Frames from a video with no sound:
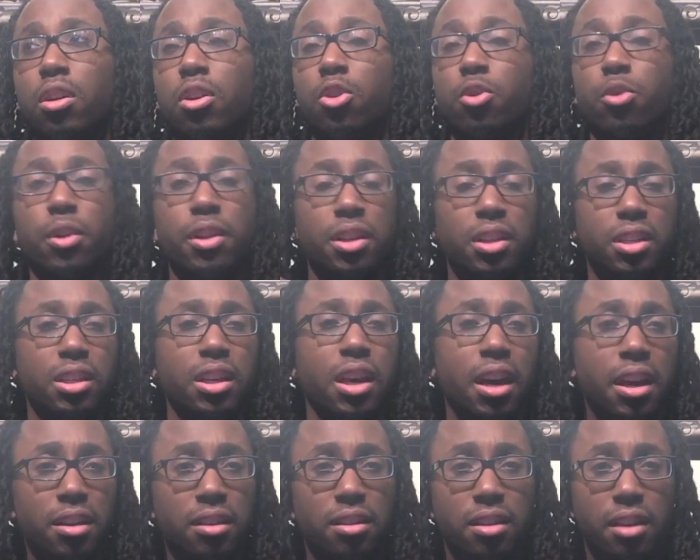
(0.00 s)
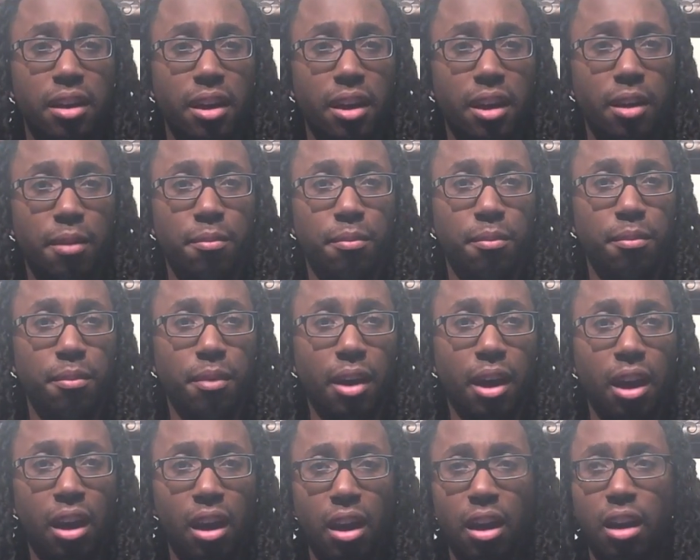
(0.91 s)
criticize them
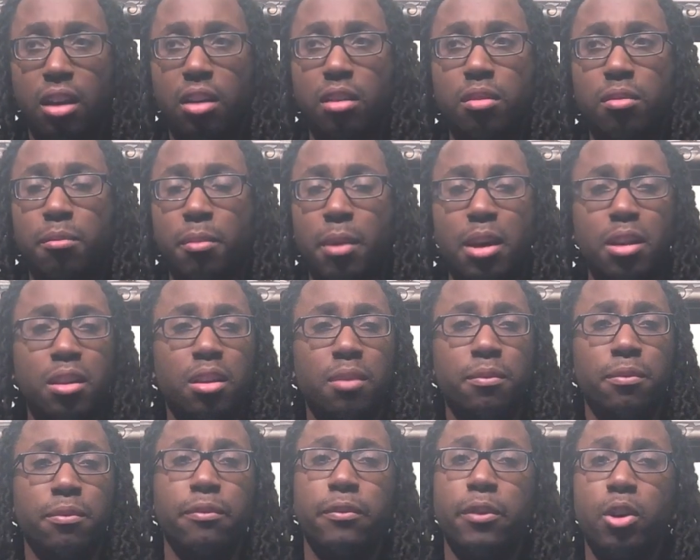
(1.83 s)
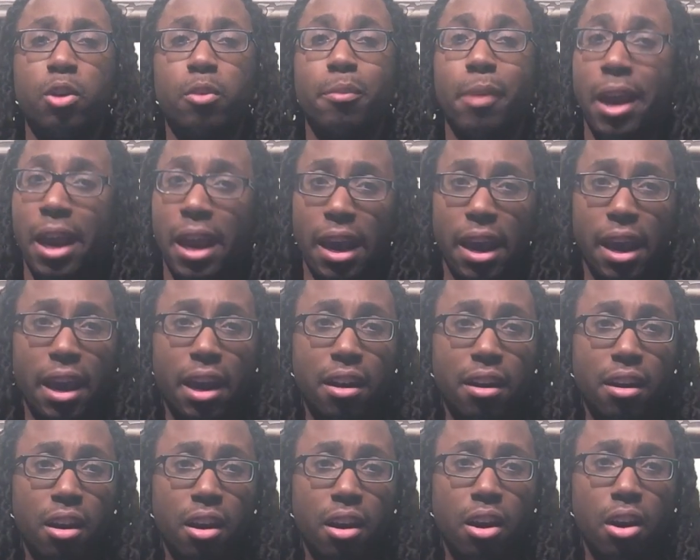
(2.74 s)
and make them feel bad